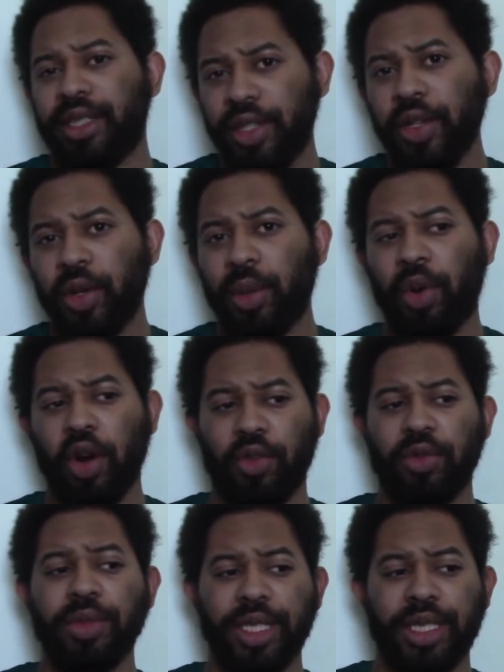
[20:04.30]
do
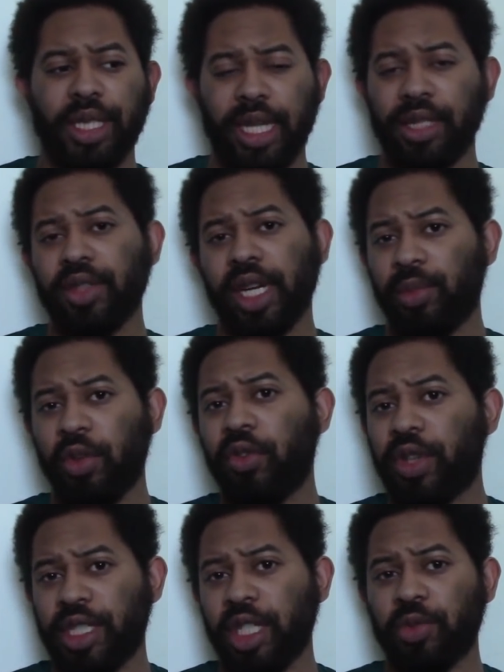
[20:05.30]
apart from just like try to prove
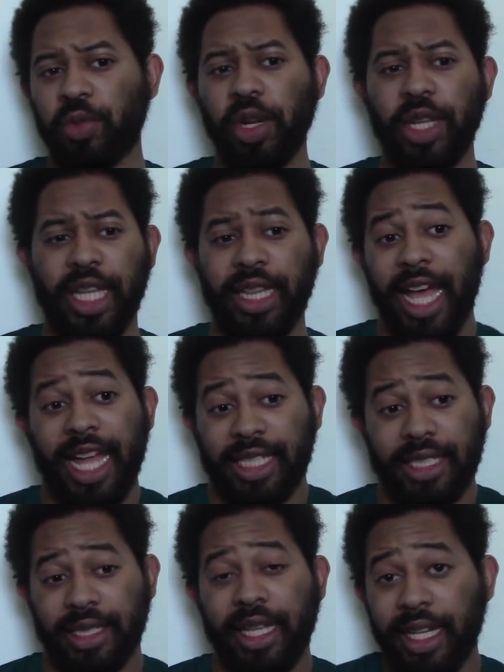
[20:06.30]
ourselves worthy, and that
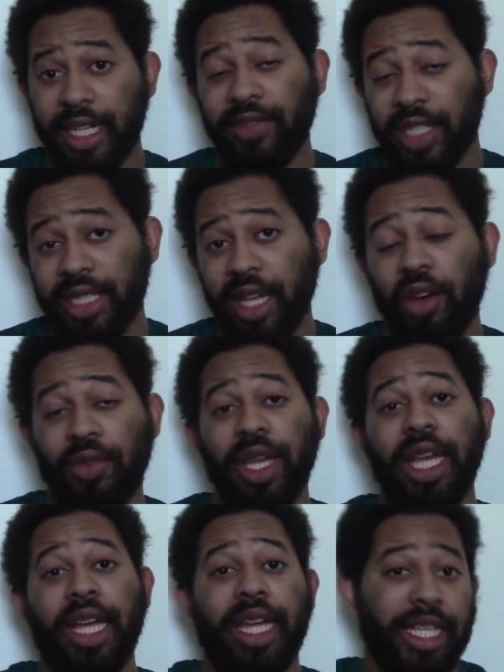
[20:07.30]
just in and of itself
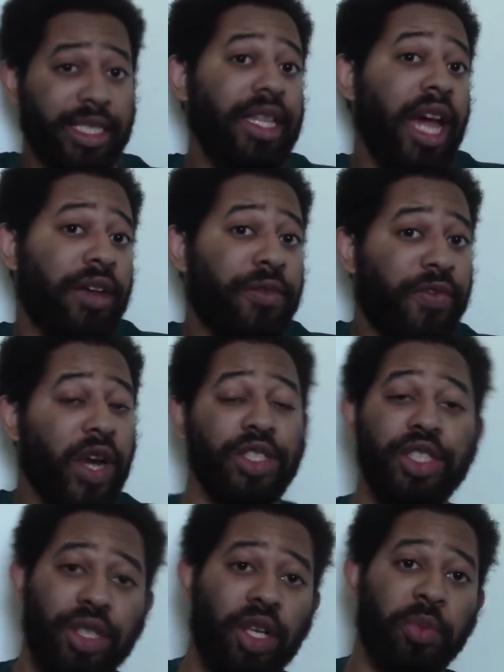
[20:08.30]
is not
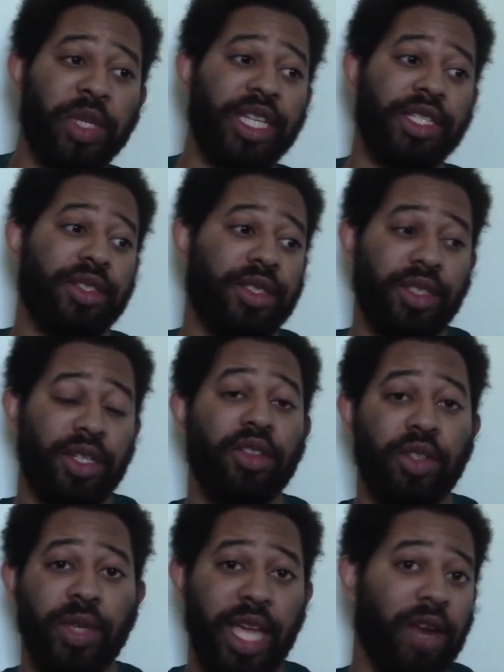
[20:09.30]
functional because you know
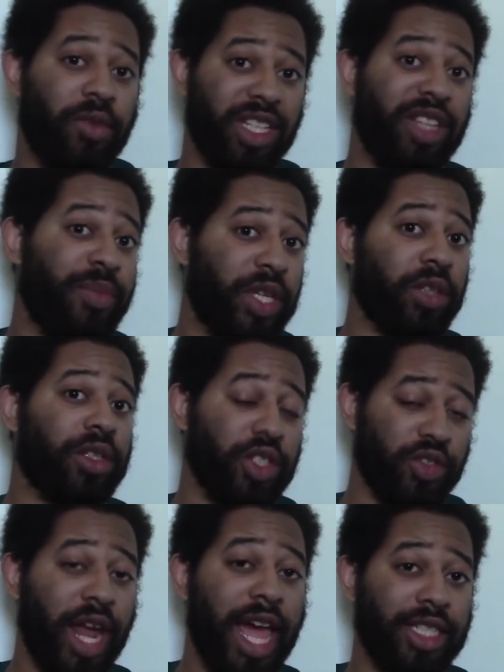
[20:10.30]
you can't really build
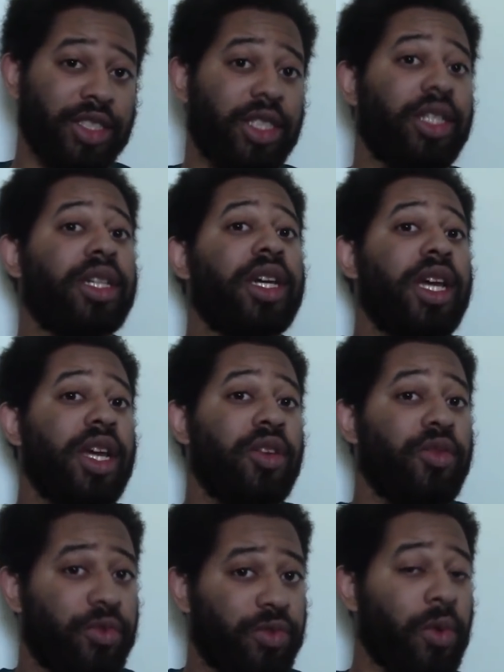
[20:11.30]
attraction
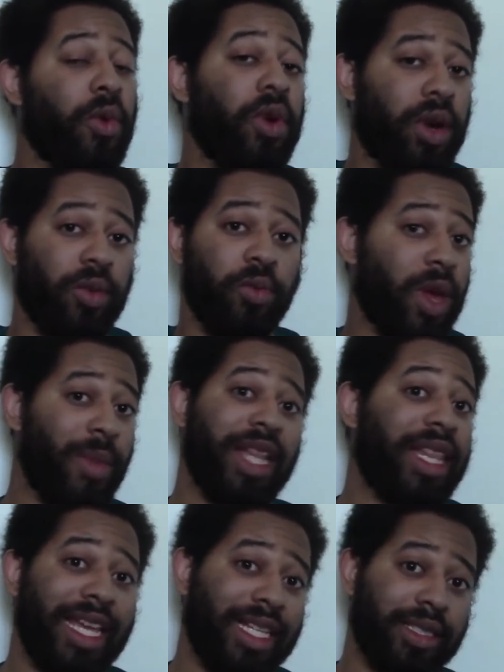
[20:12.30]
for
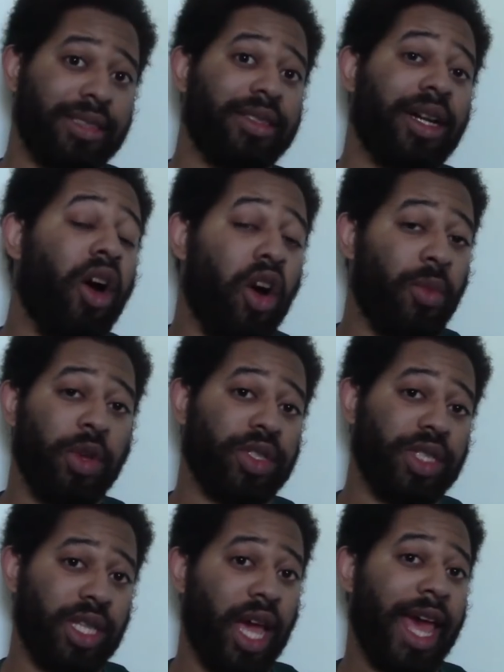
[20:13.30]
women like
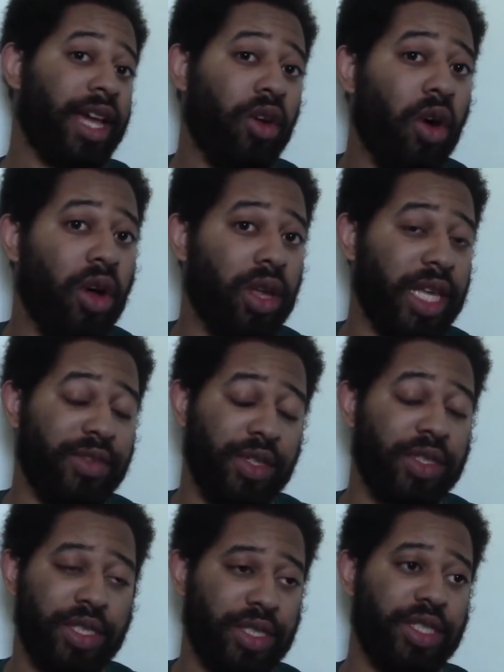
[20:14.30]
almost at all if
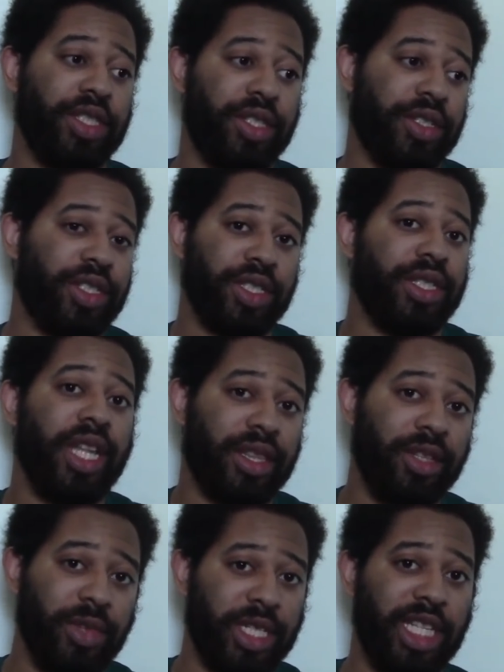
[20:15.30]
you there's just
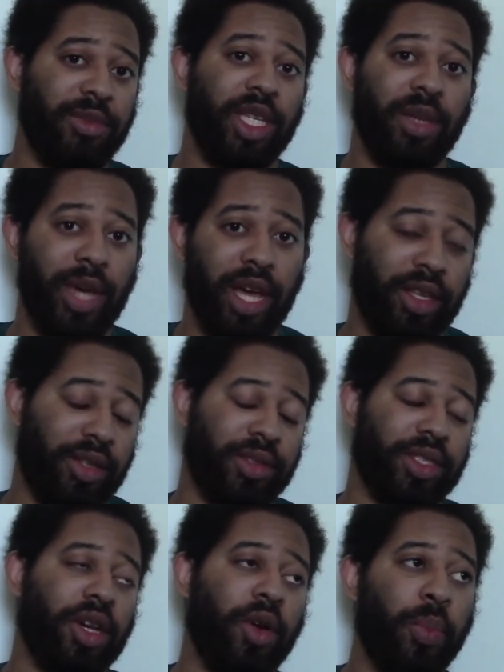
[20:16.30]
nothing redeeming about you
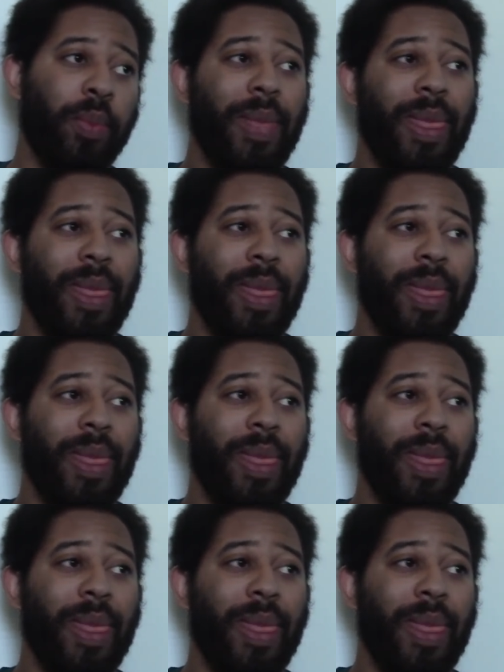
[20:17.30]
so